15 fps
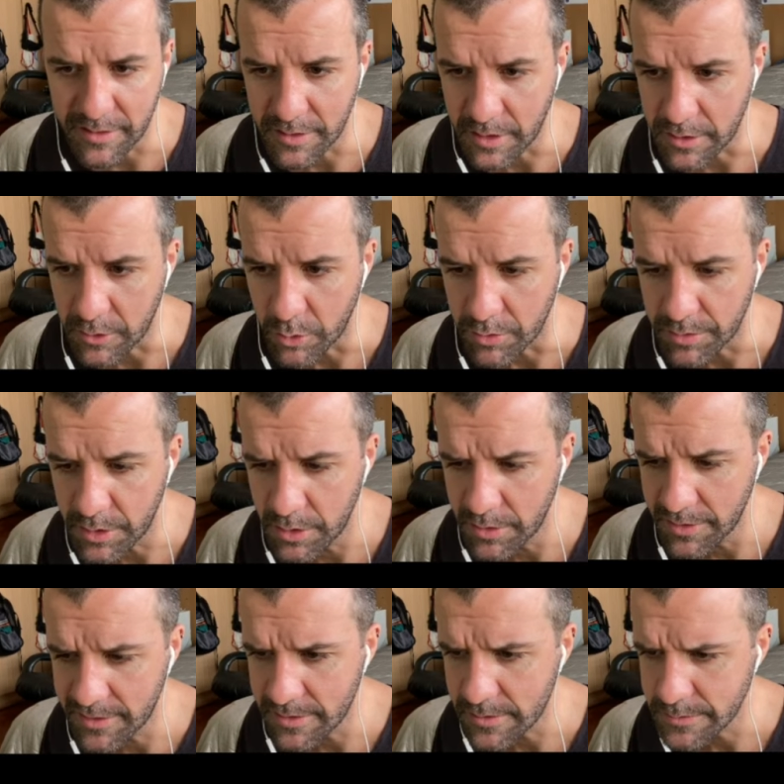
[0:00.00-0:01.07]
look at the
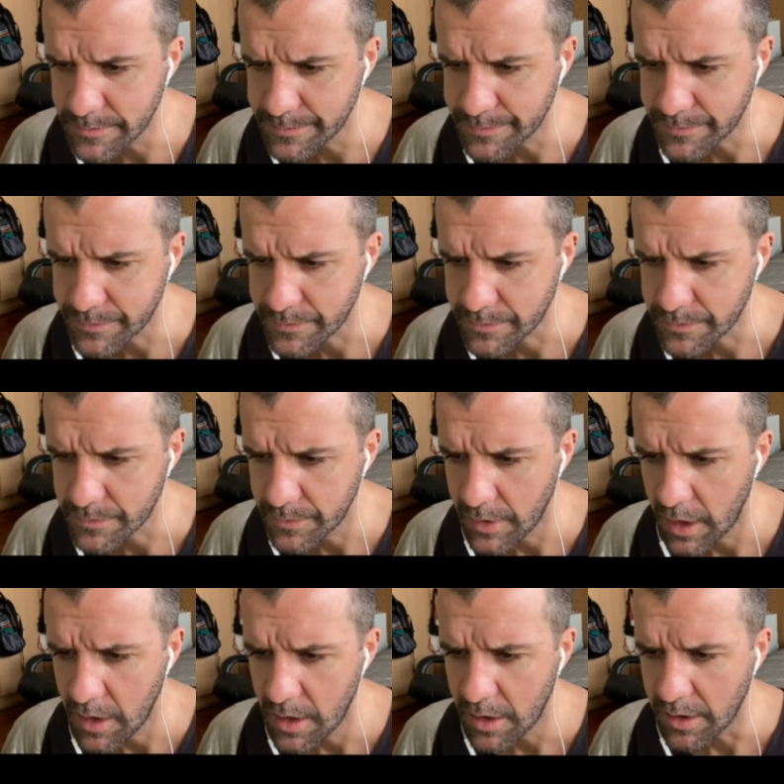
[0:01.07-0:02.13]
reviews.
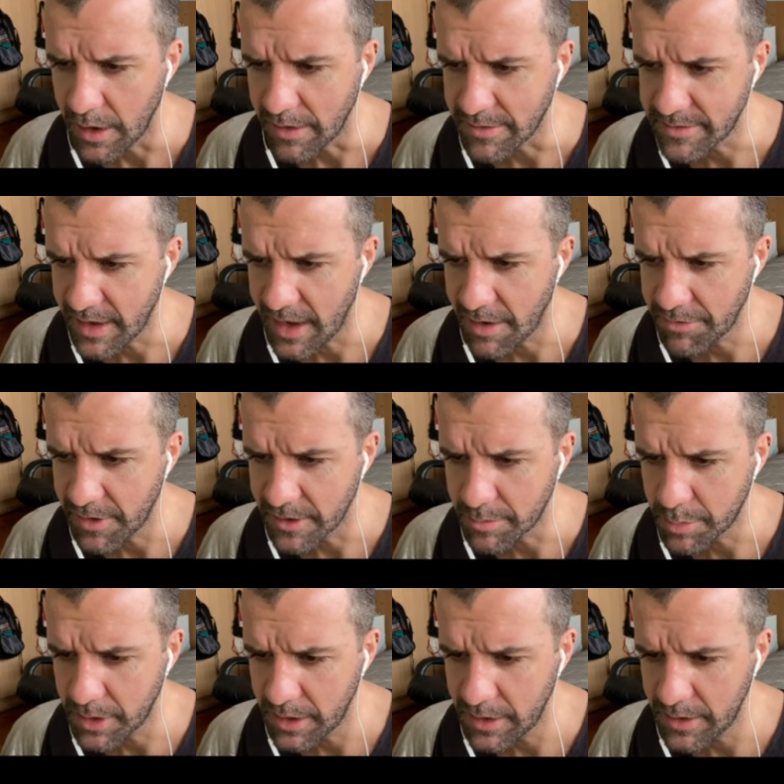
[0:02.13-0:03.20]
Nice staff, nice
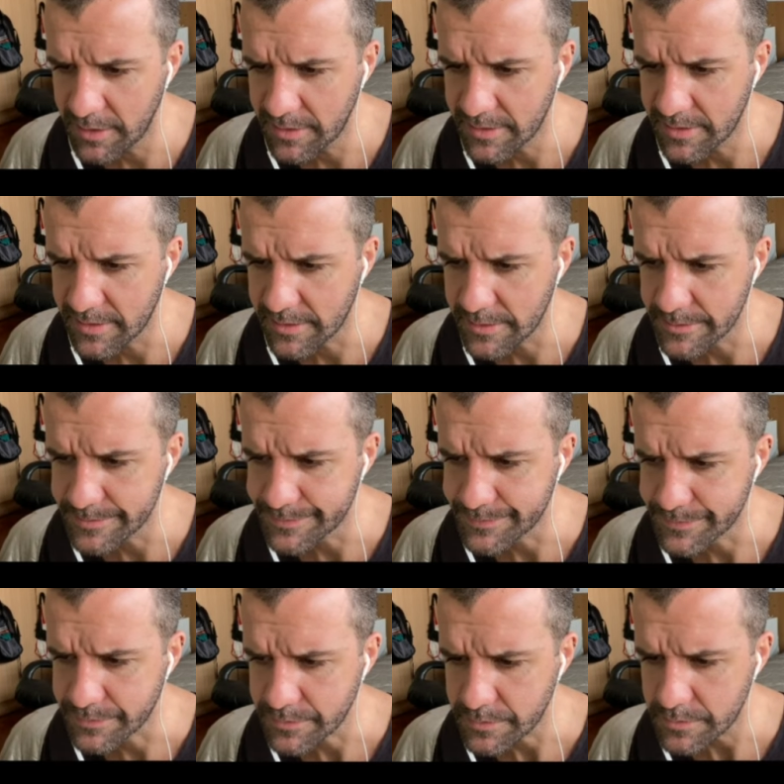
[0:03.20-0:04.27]
place.
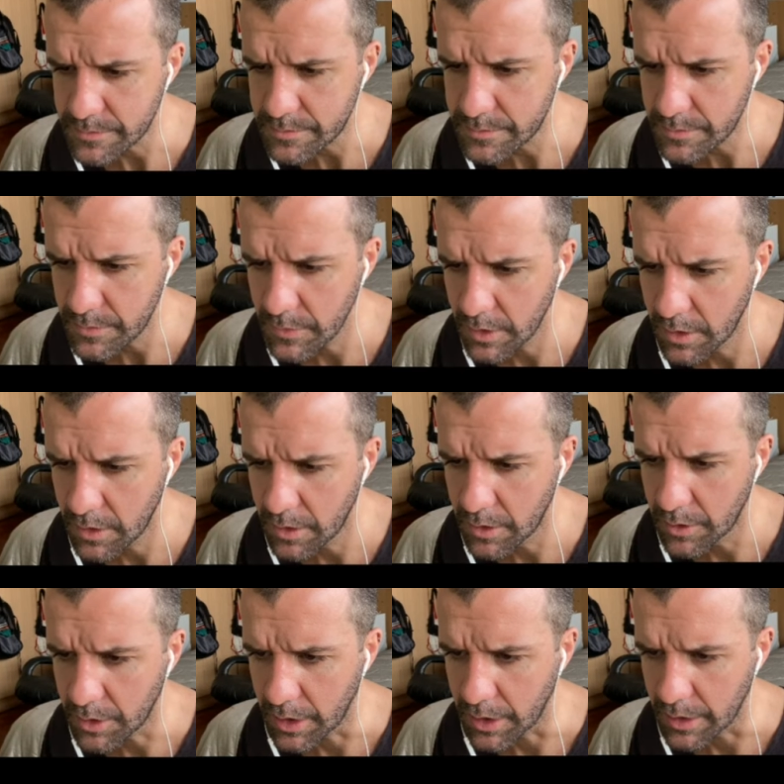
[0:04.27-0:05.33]

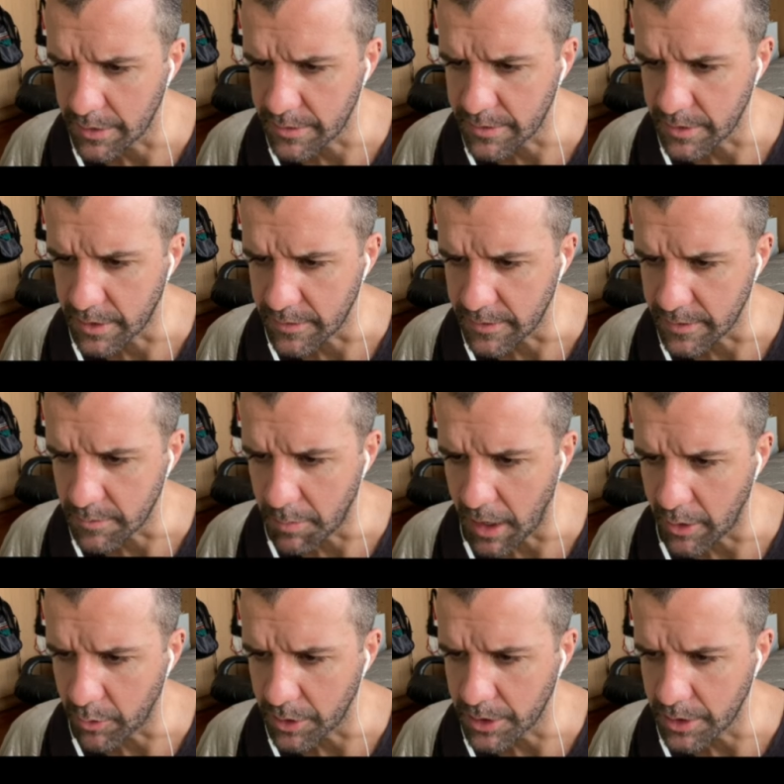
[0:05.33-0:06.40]
Okay, let's look at this
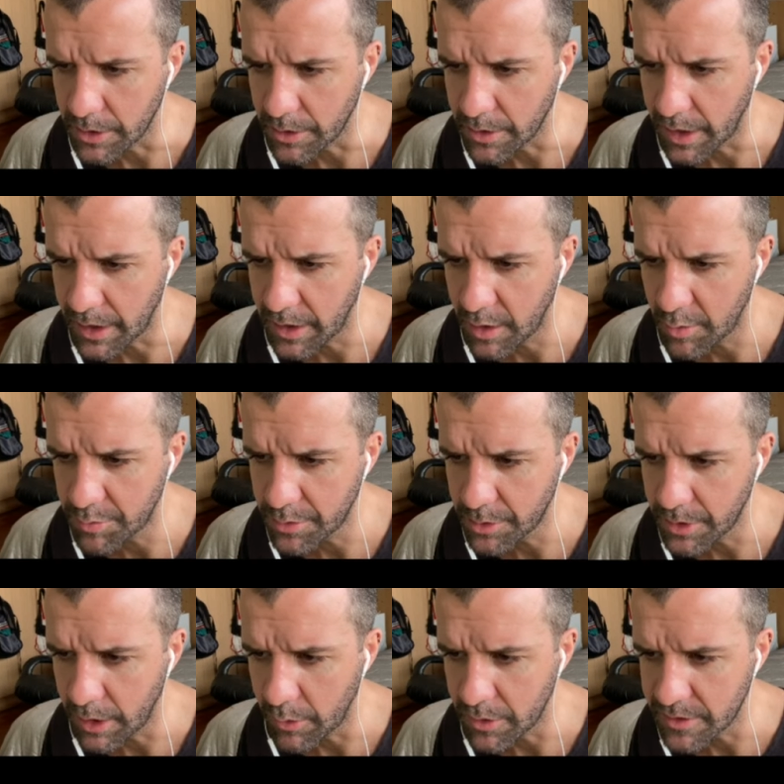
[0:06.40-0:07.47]
bad one here. Not helpful,
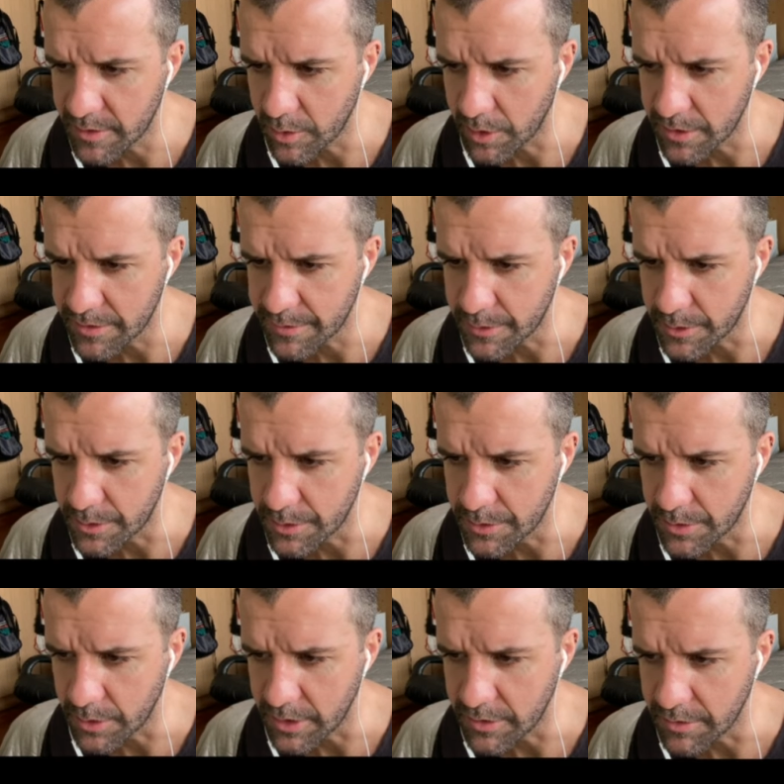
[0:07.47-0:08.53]
not resourceful,
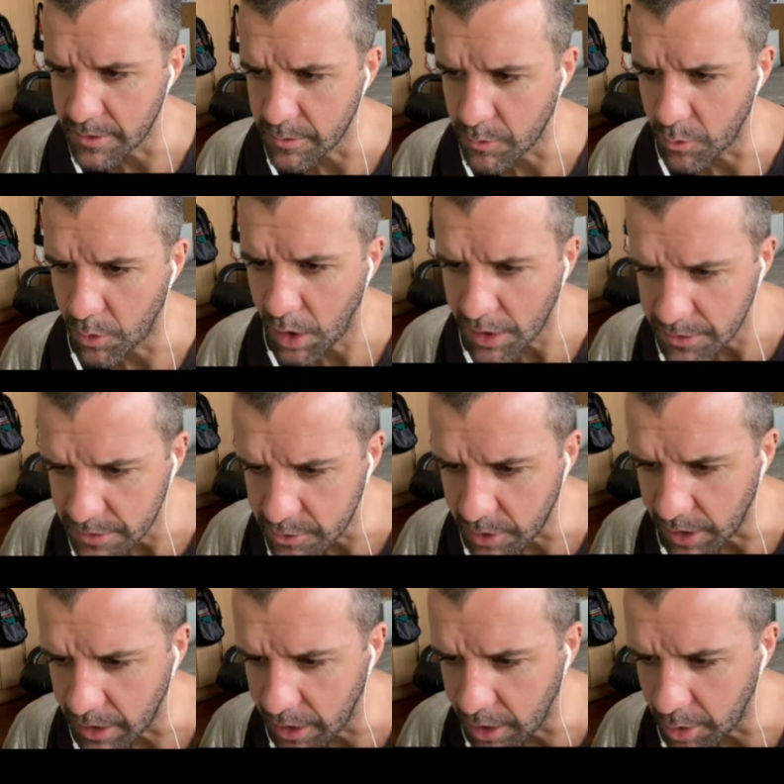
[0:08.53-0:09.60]
don't even want to
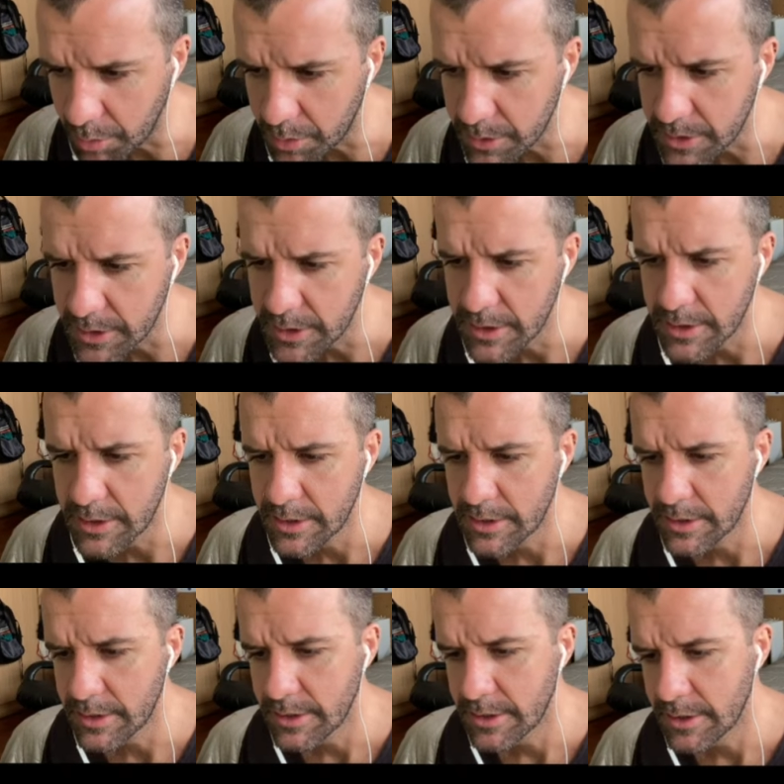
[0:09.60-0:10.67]
try to help.
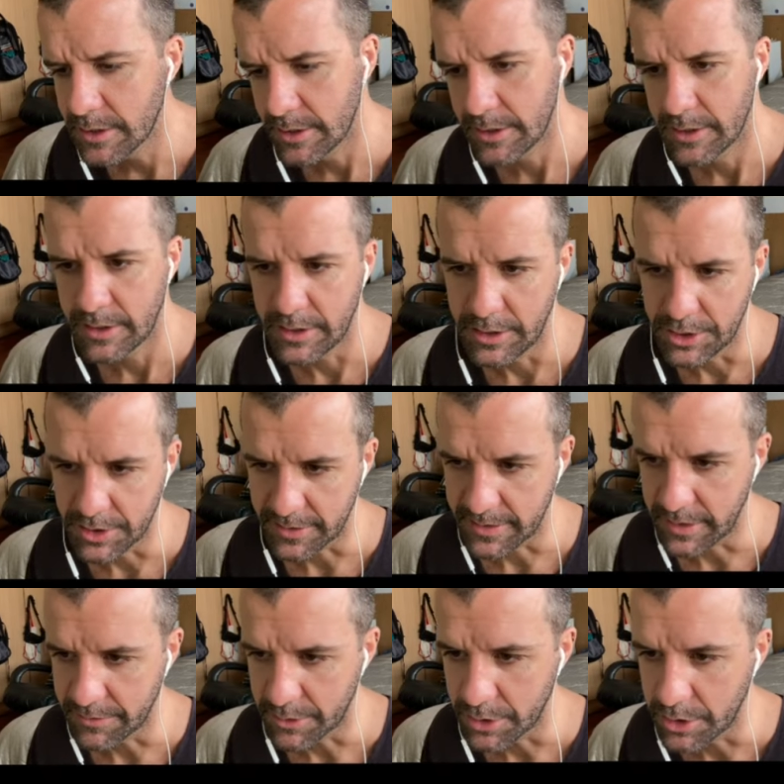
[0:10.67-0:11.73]
You just
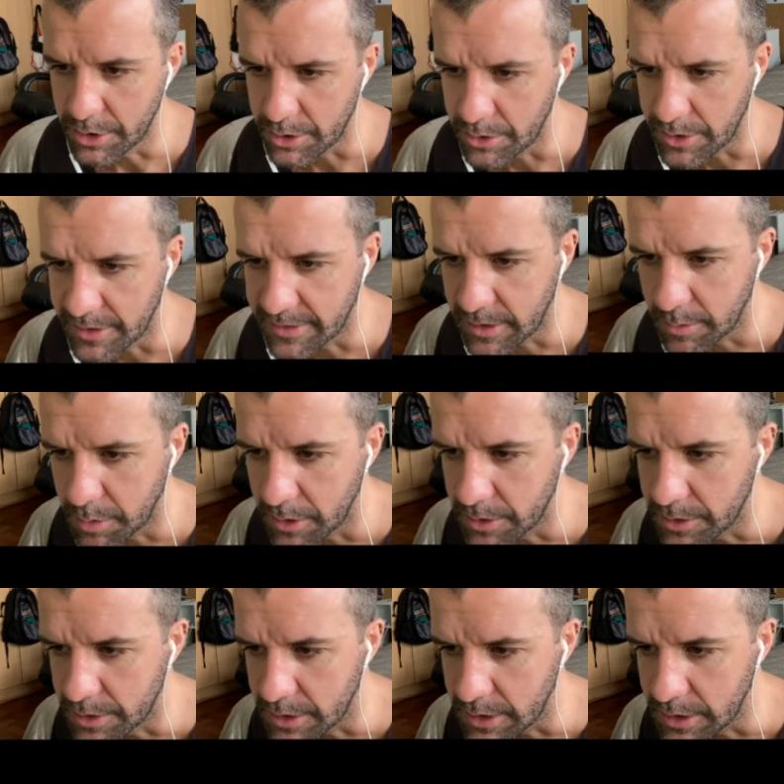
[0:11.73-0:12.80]
never know. Let's keep on
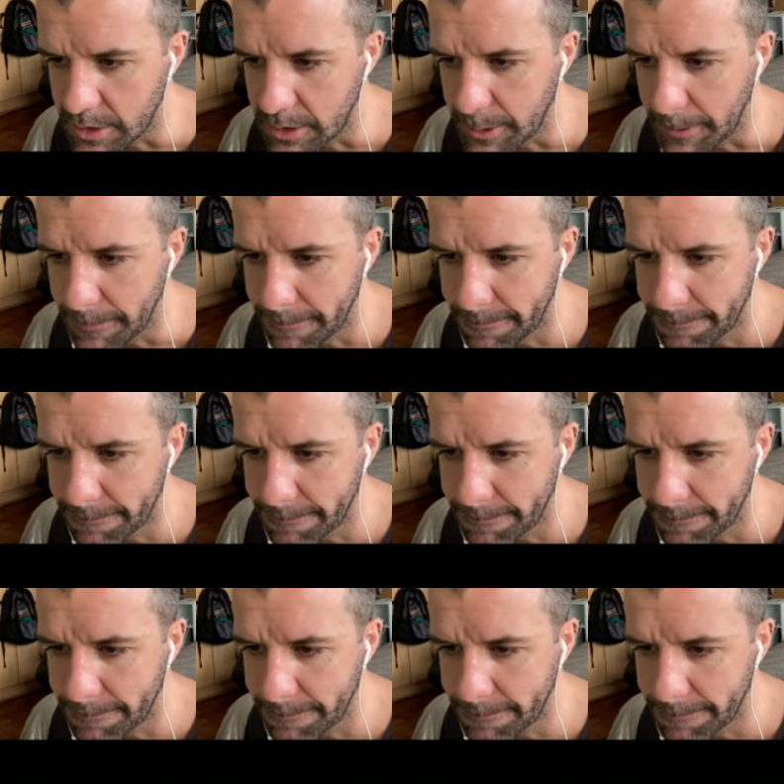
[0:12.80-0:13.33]
looking.